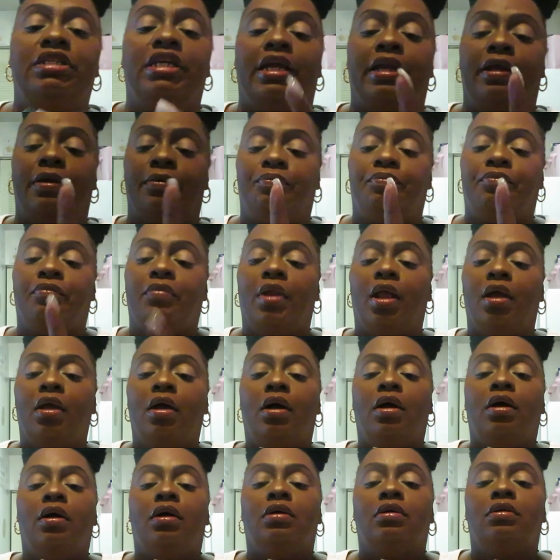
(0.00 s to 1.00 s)
tan
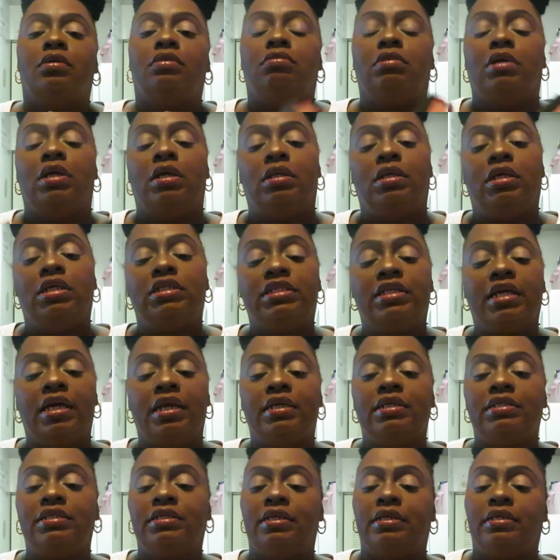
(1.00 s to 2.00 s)
all right let's
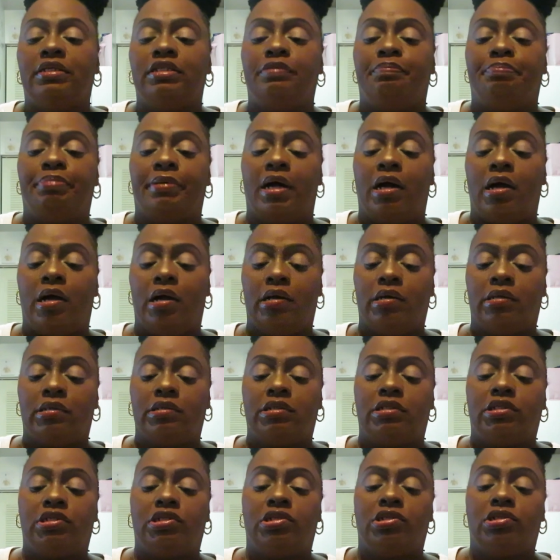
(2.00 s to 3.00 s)
get into this
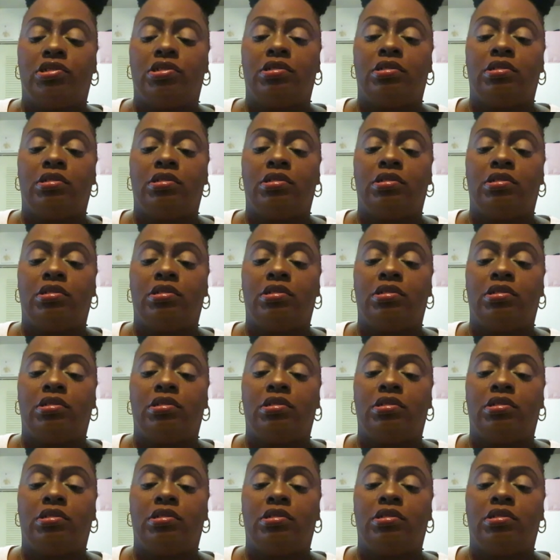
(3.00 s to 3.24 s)
box